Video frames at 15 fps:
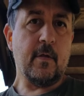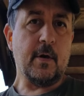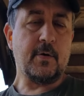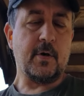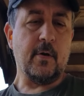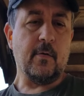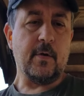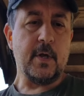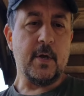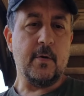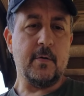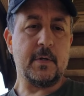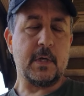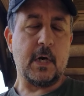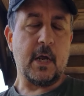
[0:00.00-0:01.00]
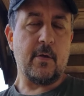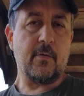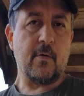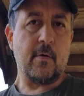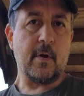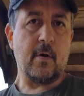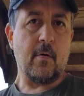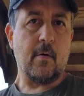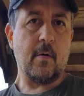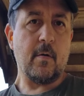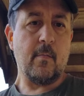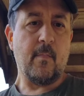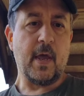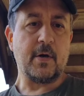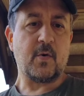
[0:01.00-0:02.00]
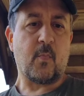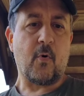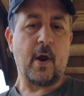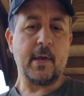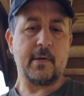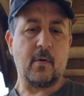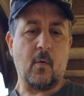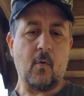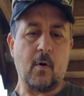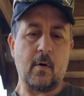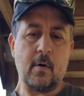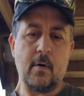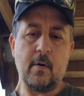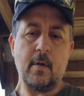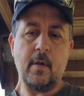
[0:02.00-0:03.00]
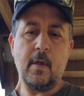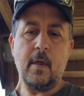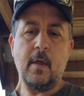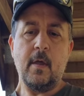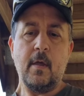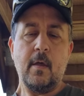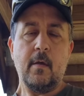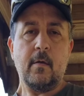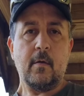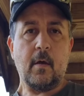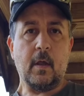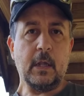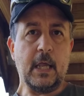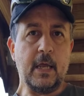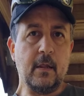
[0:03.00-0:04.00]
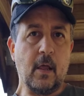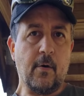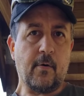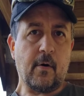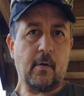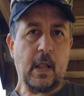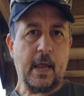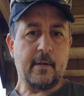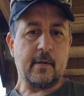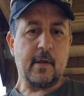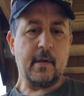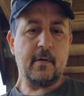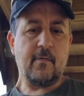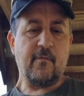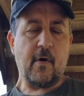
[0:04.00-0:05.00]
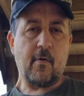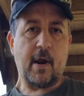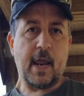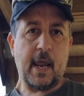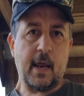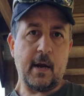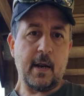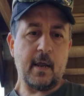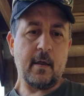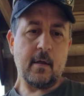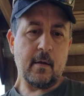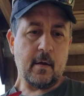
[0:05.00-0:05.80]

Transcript: that you'll use in either your bench press or a lead loader like this. Very handy.